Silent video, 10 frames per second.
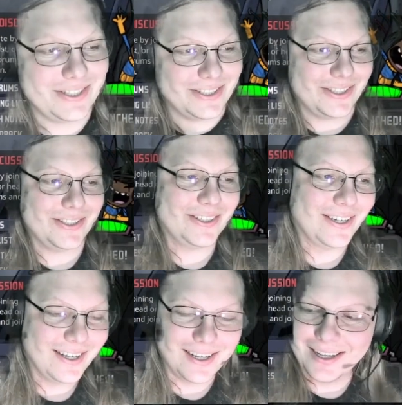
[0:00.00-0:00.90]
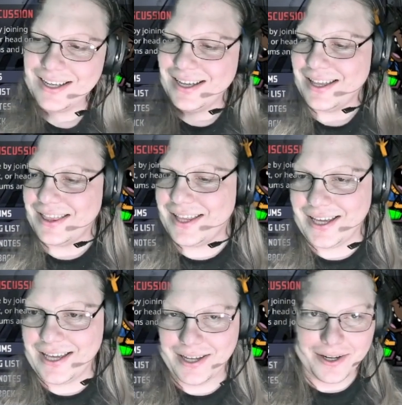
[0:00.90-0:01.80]
to
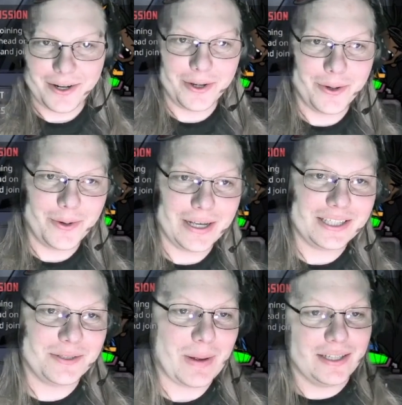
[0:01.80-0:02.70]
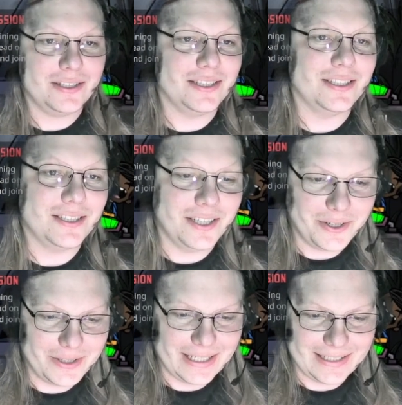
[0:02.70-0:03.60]
the new expansion, the
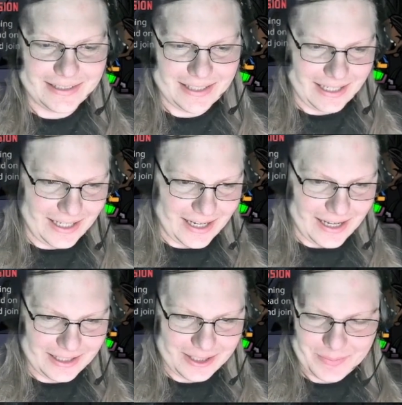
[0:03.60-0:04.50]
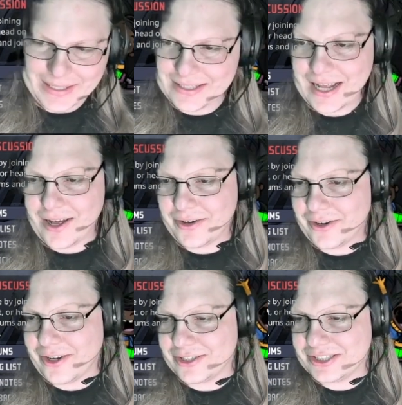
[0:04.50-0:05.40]
new DLC is spaced out
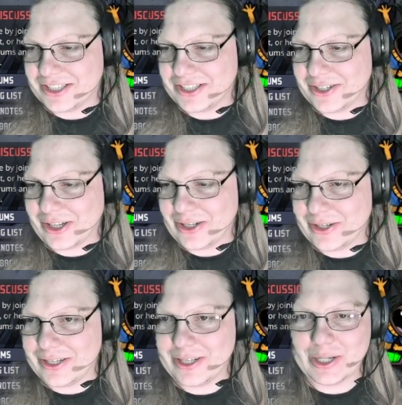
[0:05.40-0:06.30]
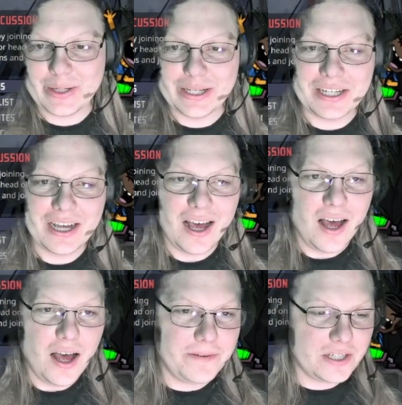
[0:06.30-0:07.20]
on Oxygen Not Included.
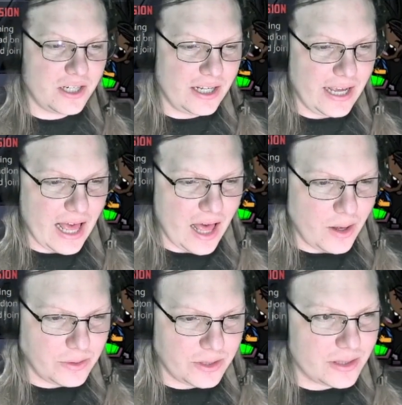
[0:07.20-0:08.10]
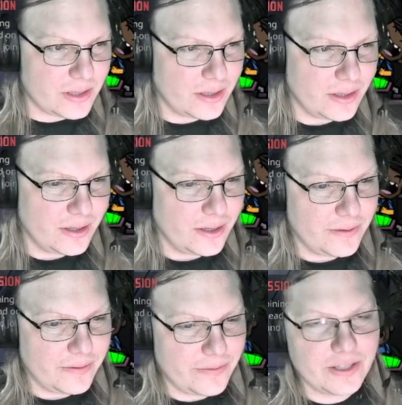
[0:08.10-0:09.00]
Officially out
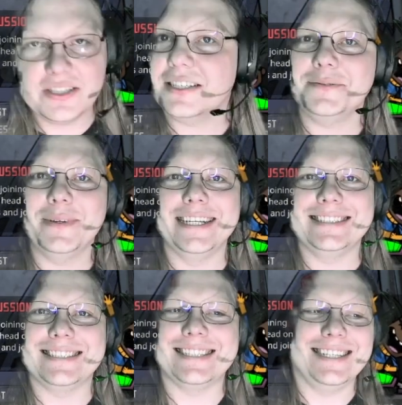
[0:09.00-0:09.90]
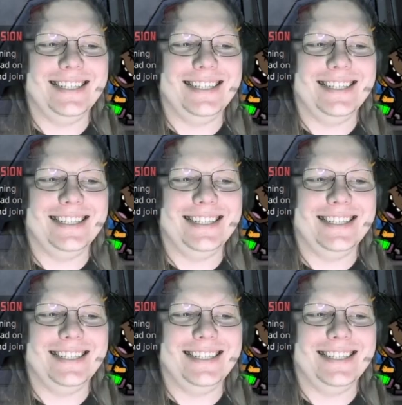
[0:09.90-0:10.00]
for 6 minutes.